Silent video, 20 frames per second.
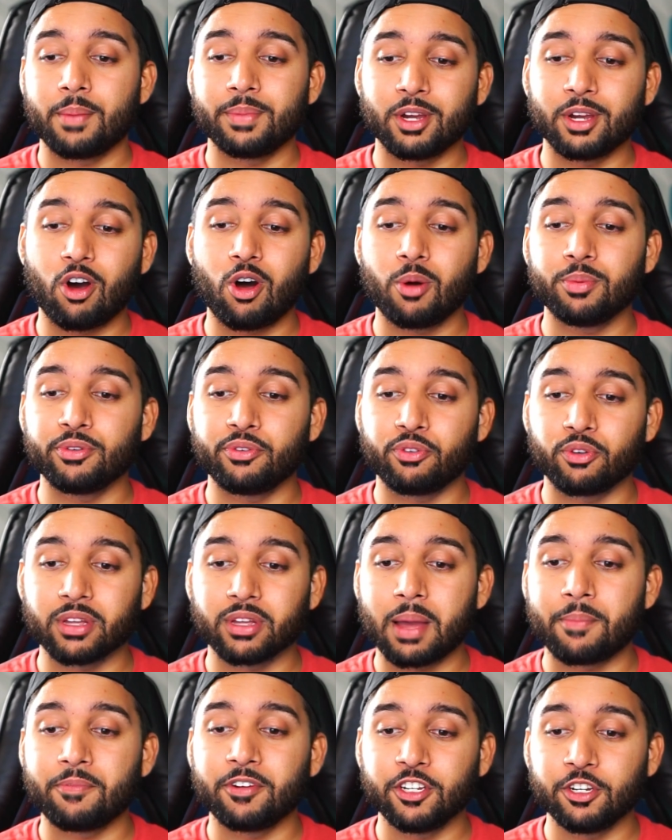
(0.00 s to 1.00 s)
mean, all before
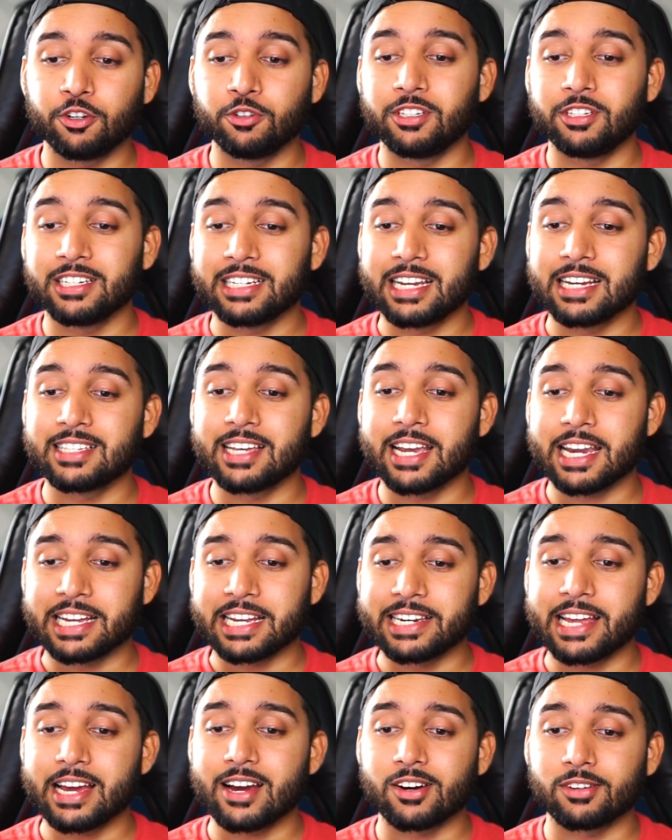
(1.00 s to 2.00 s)
that video did get
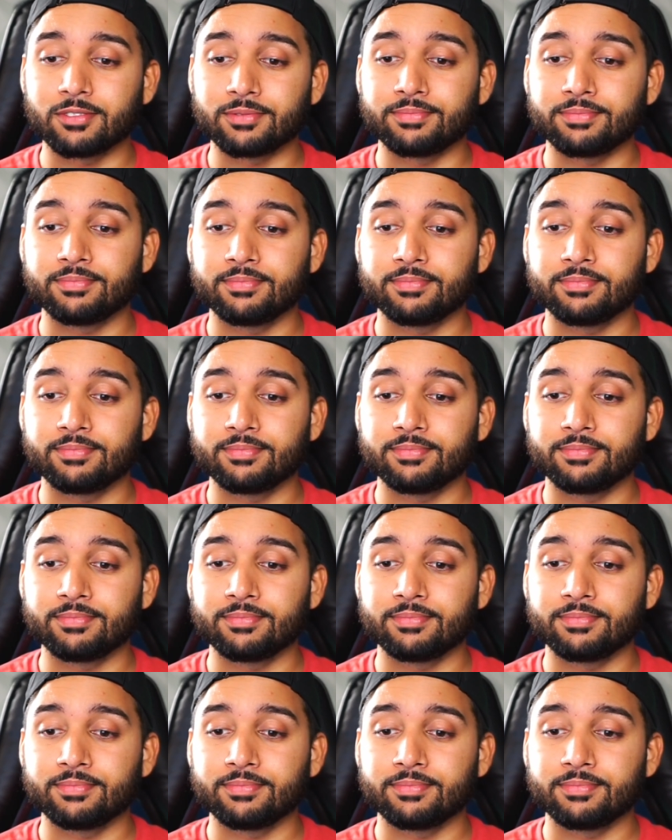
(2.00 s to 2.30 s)
taken down.